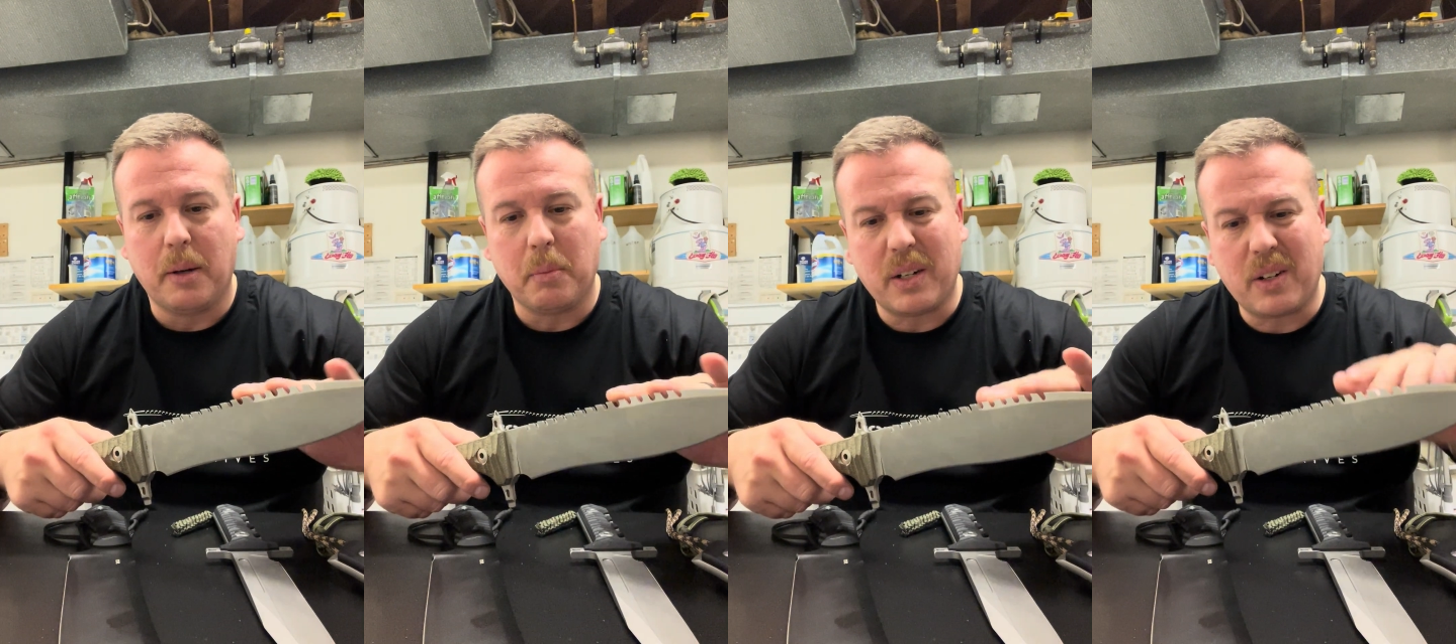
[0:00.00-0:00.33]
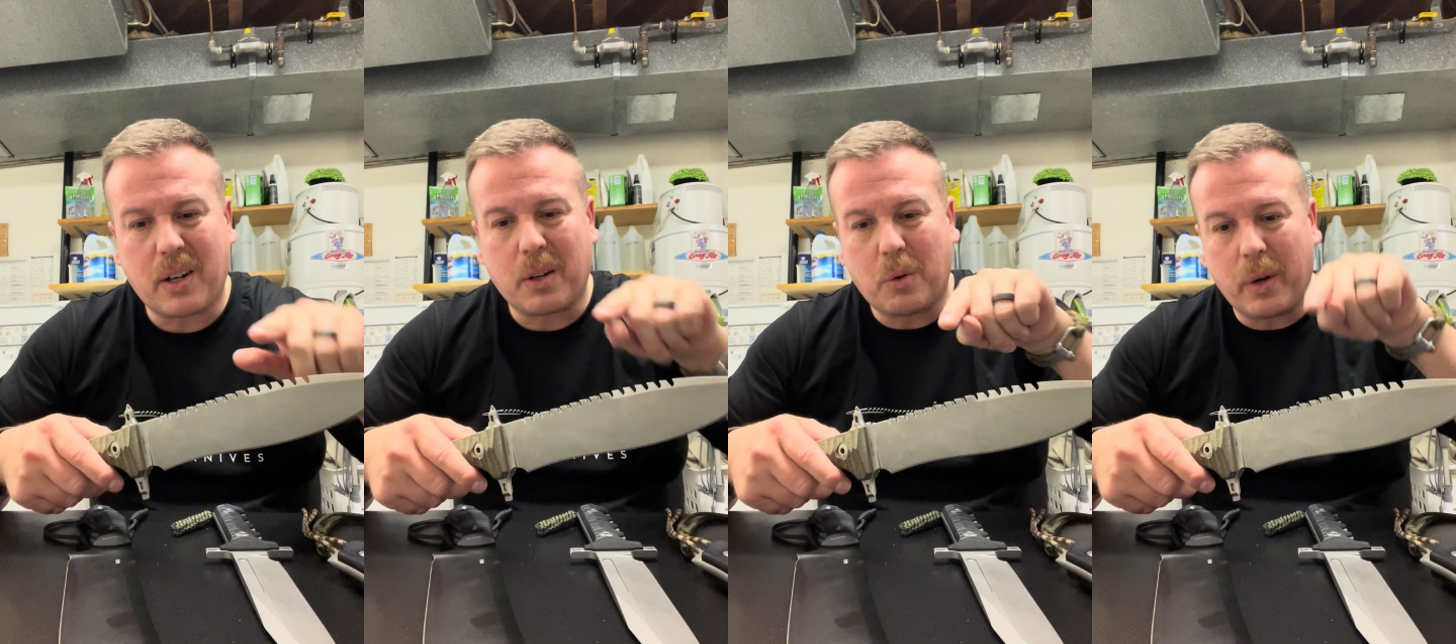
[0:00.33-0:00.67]
but
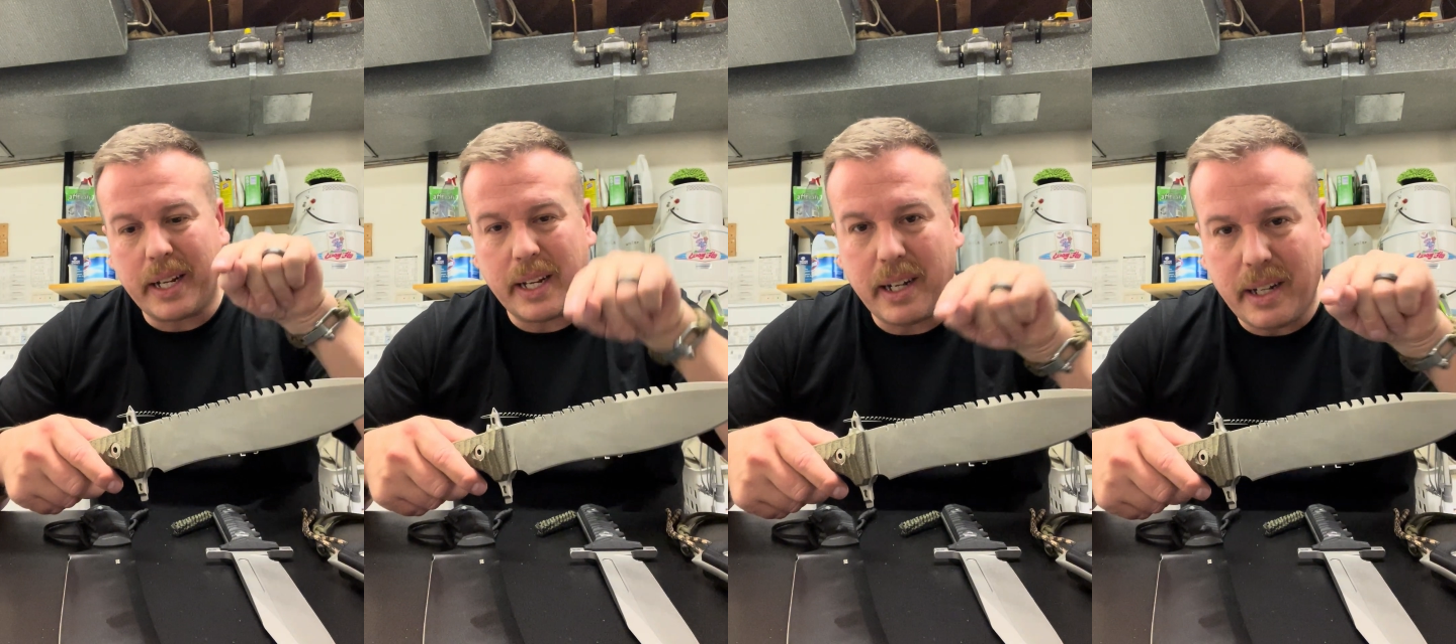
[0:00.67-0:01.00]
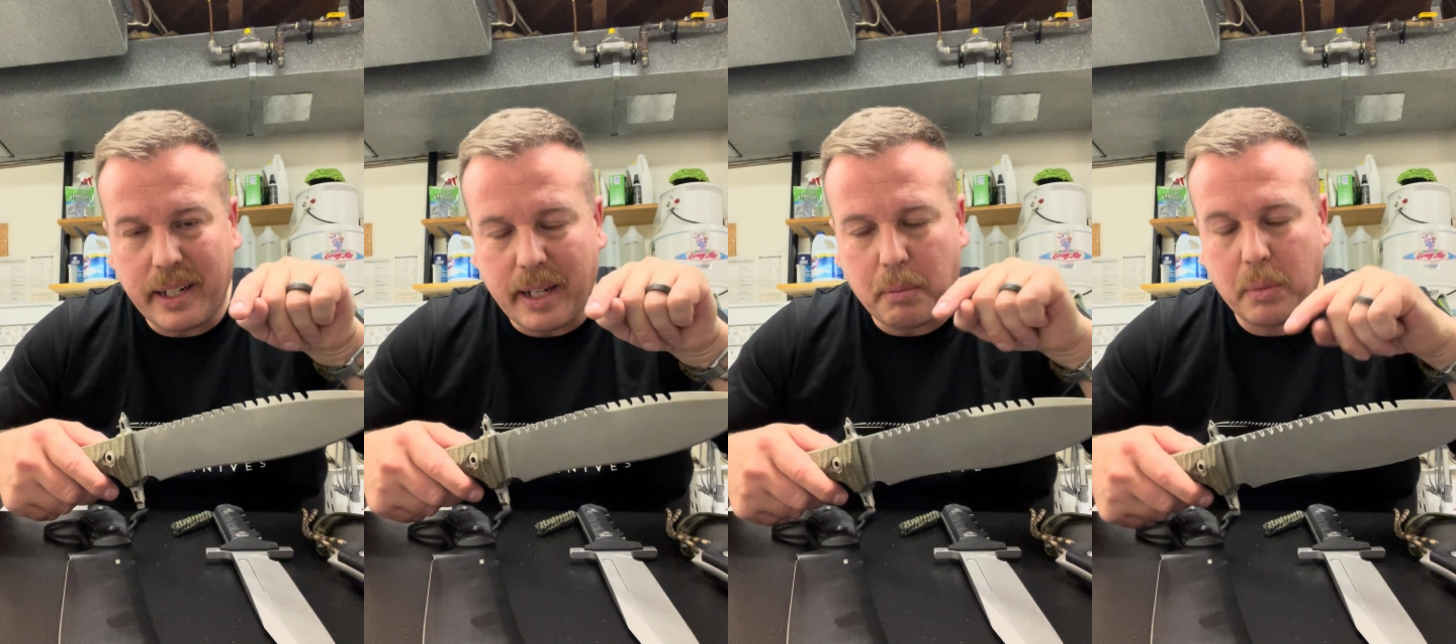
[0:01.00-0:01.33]
not quite
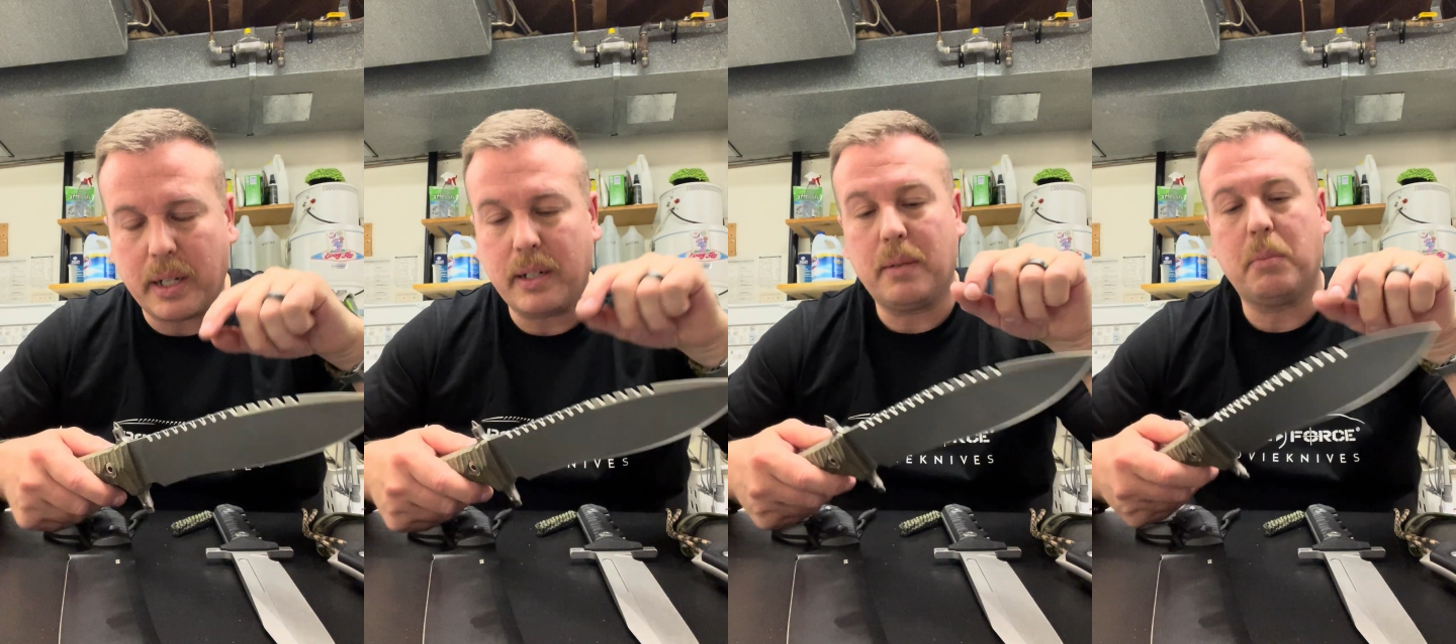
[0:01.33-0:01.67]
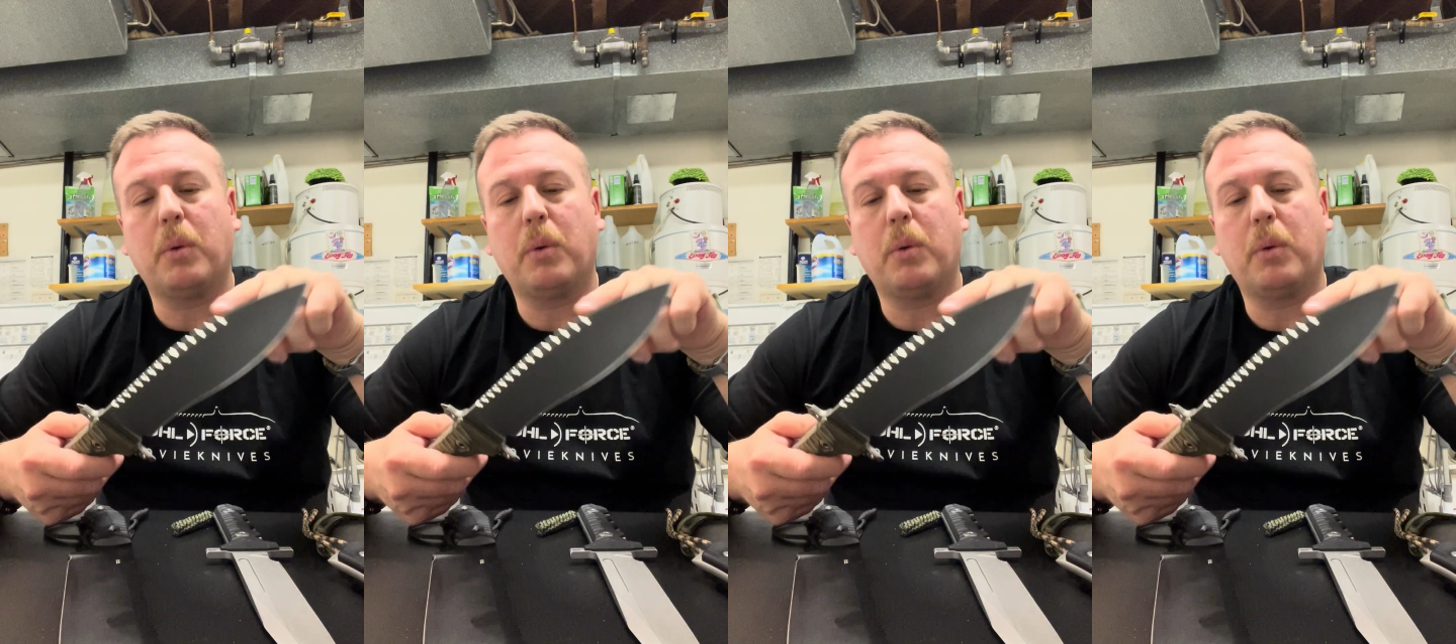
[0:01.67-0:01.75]
hitting that button.